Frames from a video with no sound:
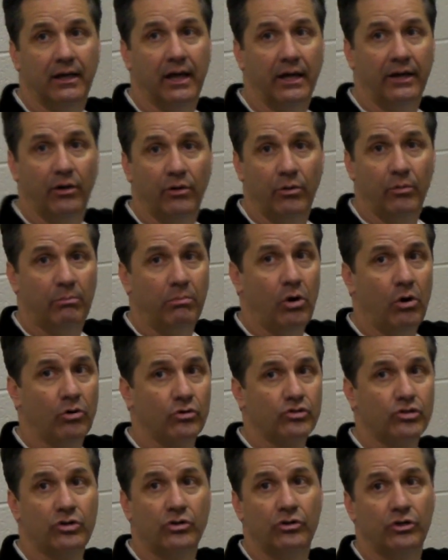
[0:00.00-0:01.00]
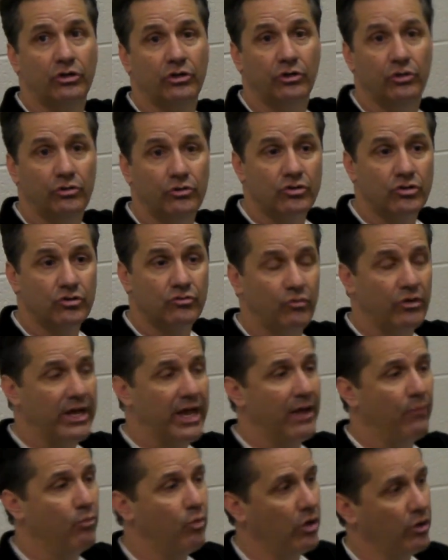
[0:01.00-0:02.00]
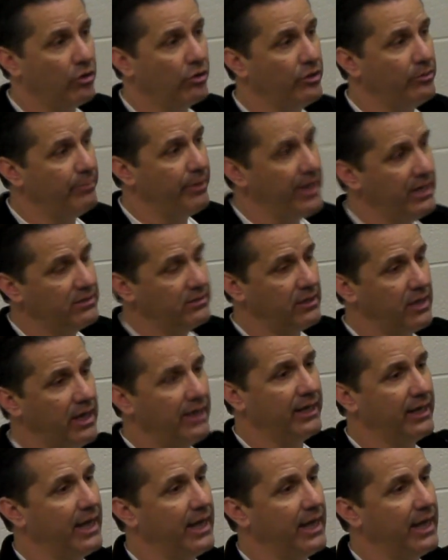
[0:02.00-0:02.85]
I know a ball scooted loose. We had one on the baseline.